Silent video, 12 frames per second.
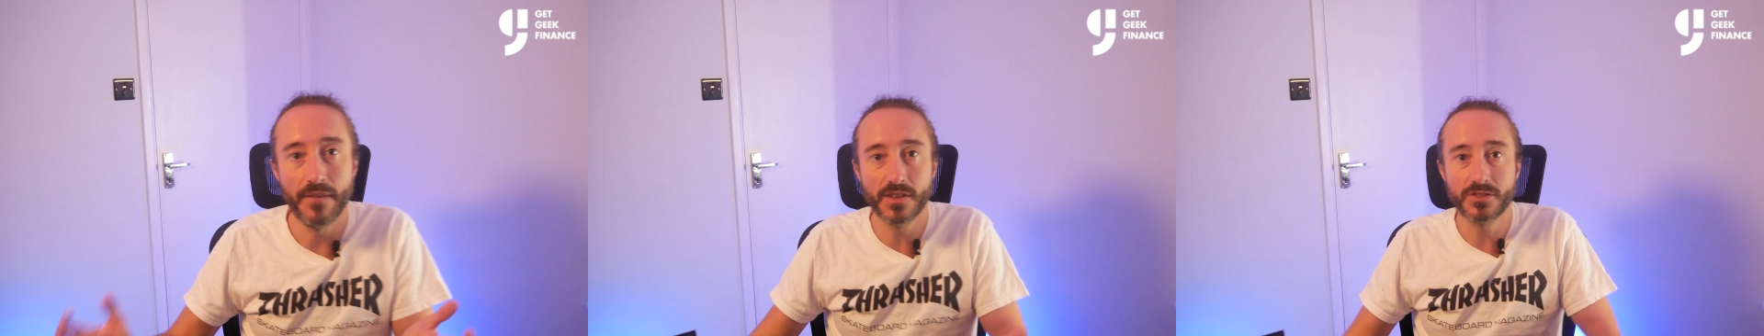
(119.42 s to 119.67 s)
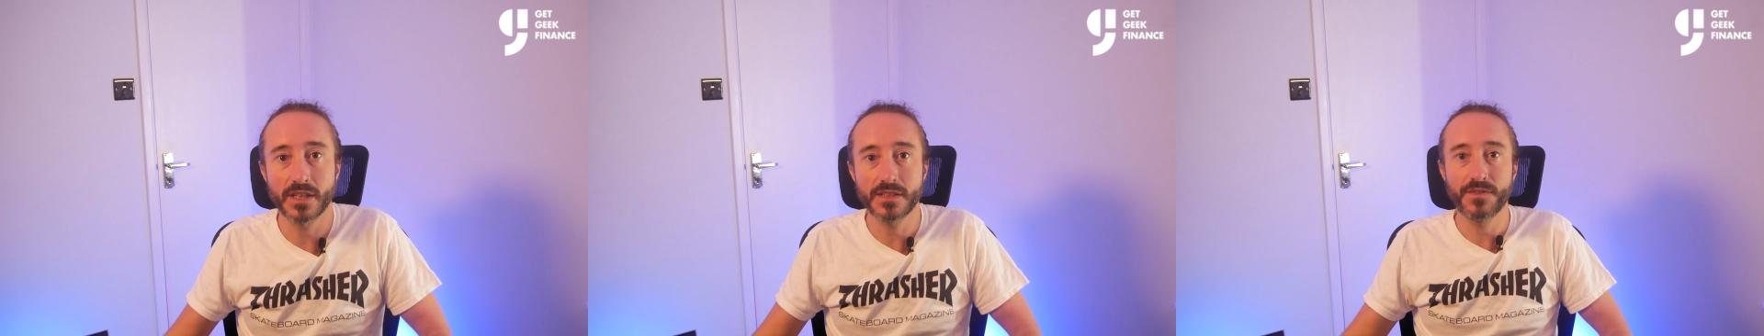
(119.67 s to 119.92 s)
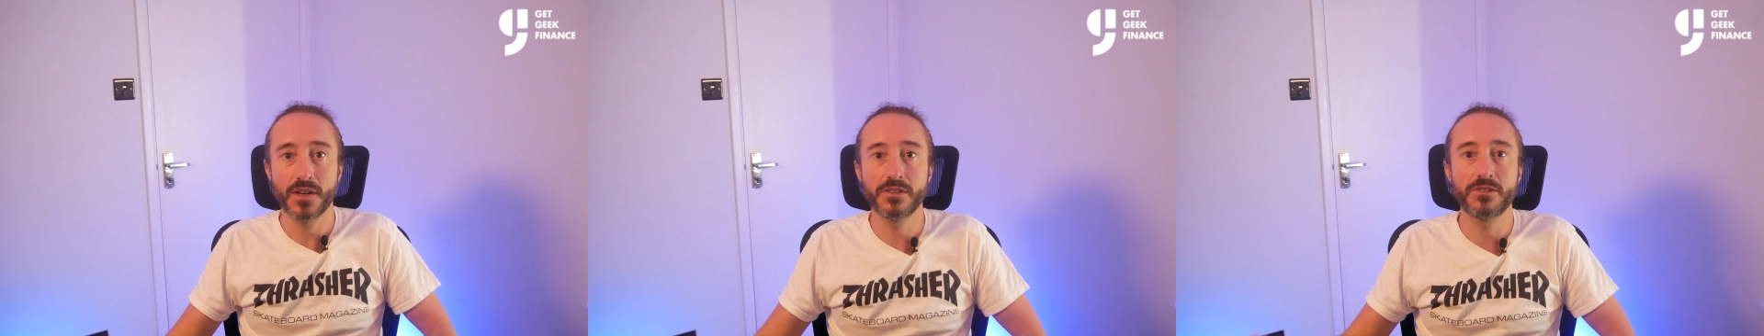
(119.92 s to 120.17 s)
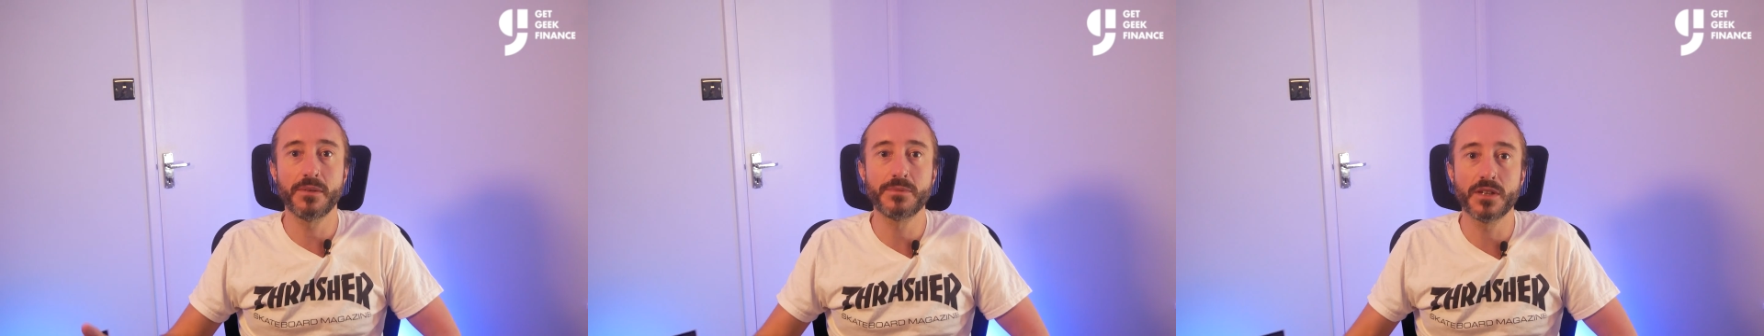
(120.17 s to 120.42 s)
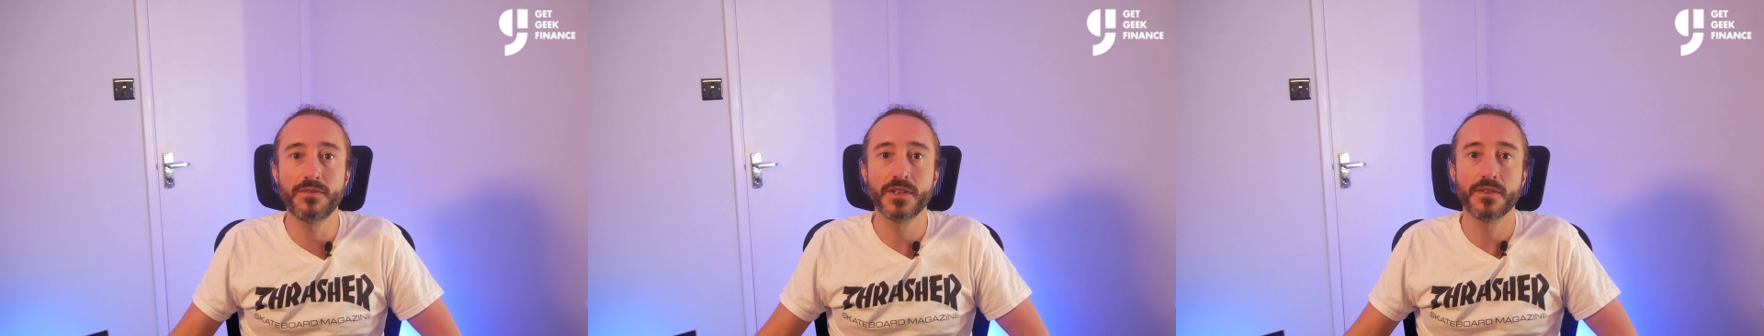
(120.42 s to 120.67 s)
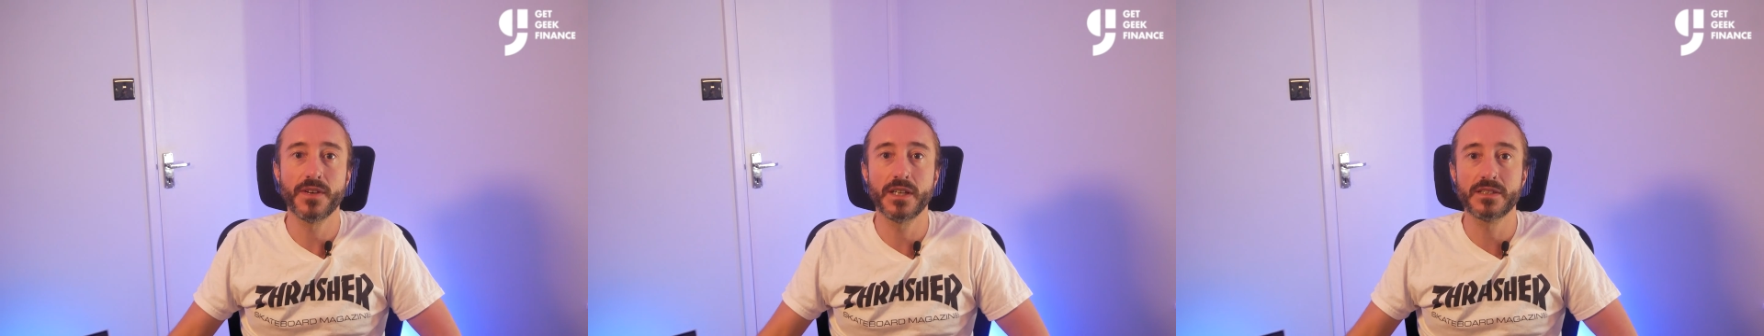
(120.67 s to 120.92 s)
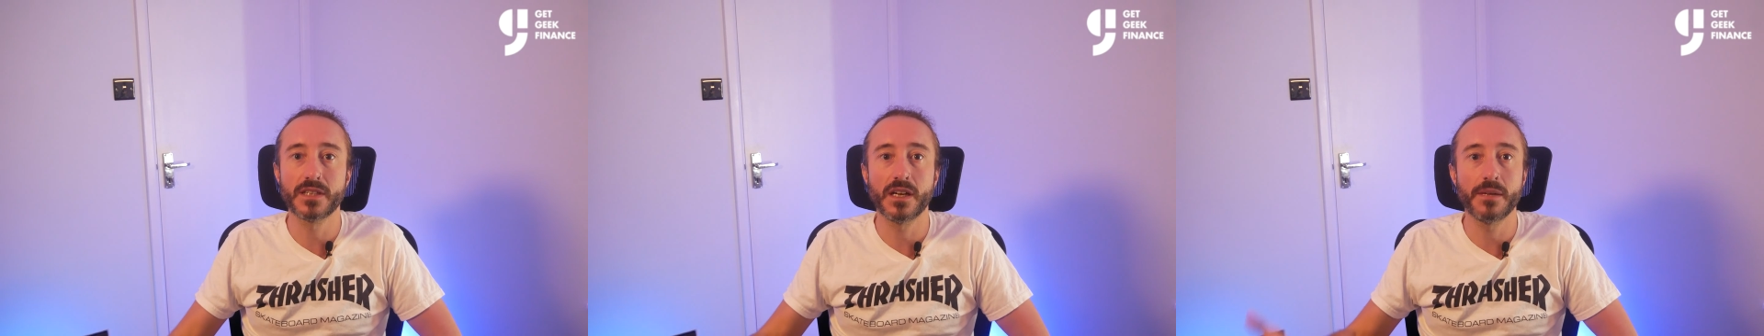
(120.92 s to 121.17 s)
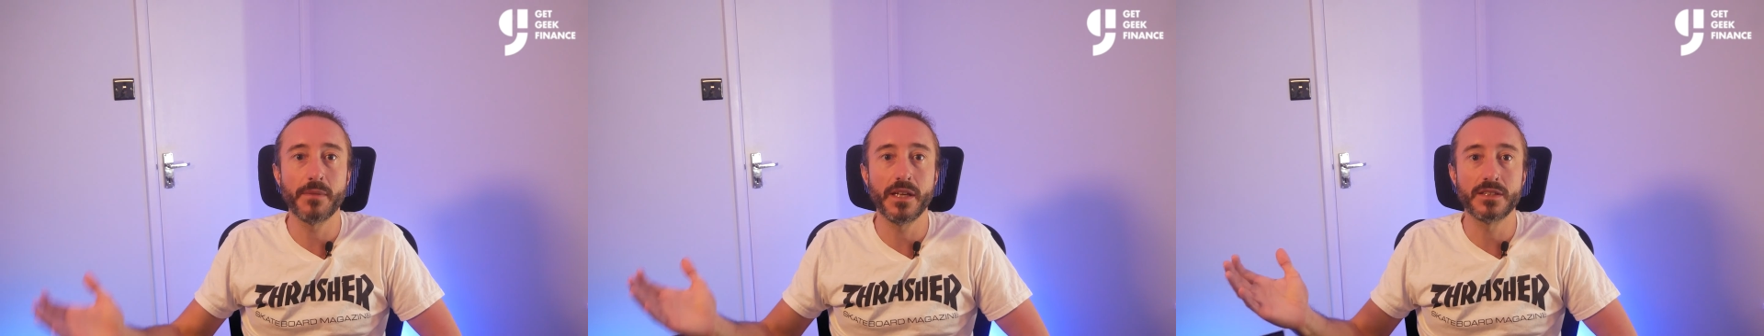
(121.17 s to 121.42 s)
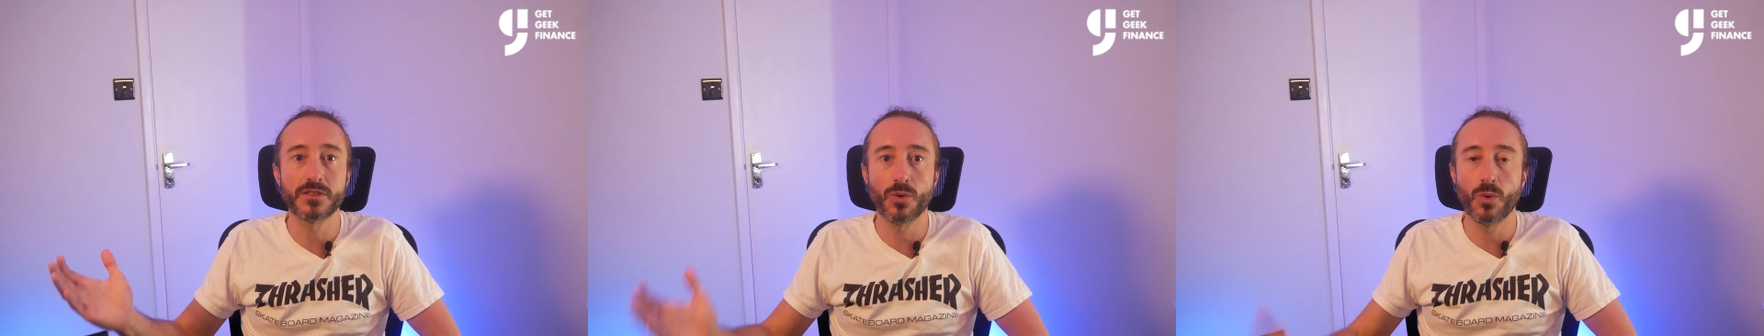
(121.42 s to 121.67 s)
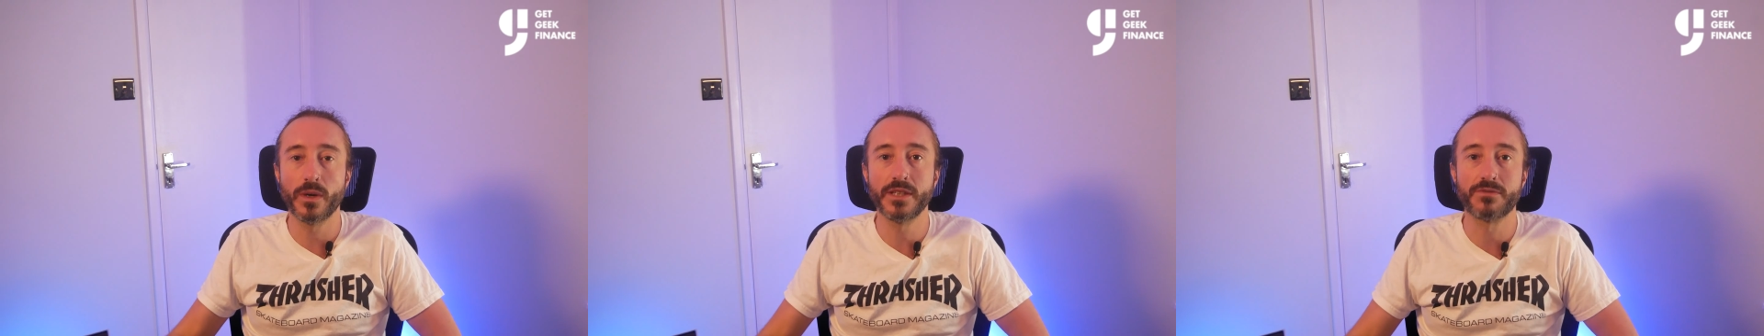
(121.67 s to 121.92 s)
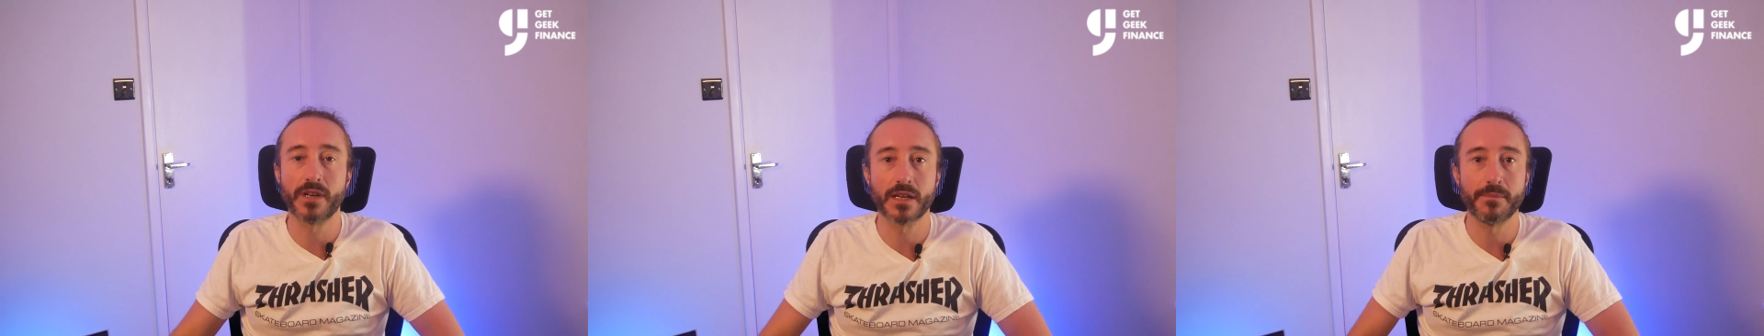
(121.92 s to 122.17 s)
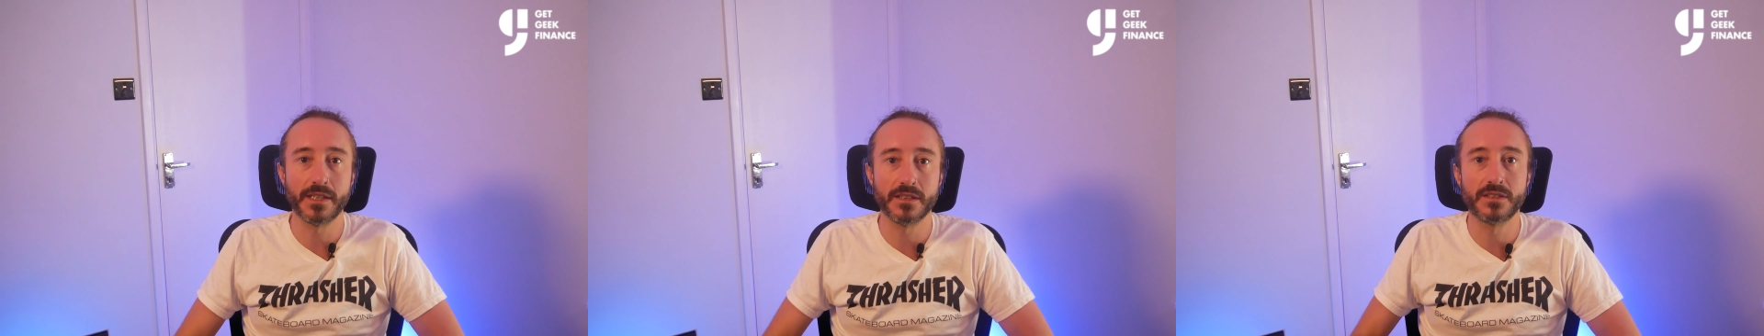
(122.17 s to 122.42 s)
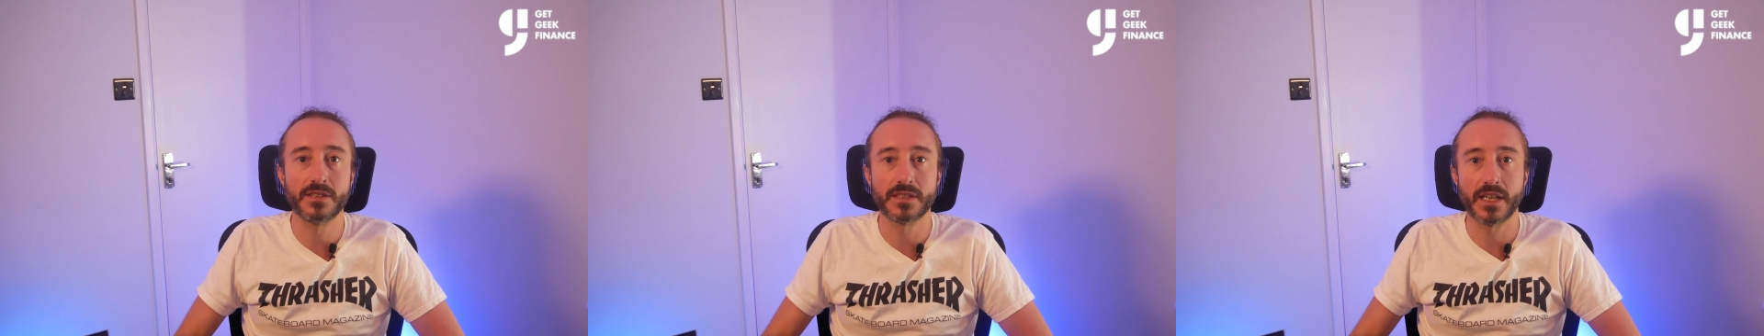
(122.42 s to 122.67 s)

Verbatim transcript: If you're transferring crypto for the first time, it's always recommended to